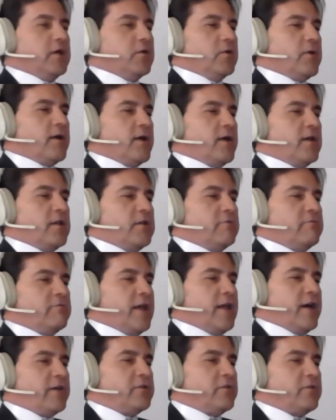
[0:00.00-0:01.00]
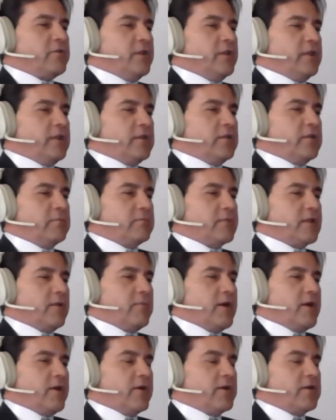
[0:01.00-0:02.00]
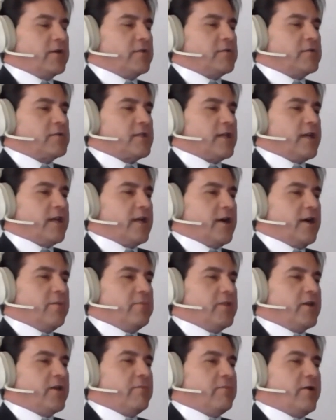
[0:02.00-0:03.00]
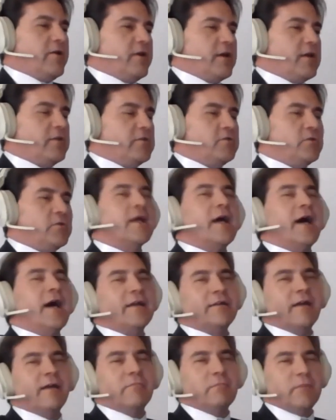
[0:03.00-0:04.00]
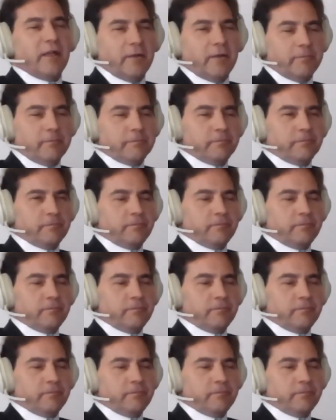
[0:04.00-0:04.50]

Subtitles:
where he flouted the Americans saying, "I'm not American, you can't get me."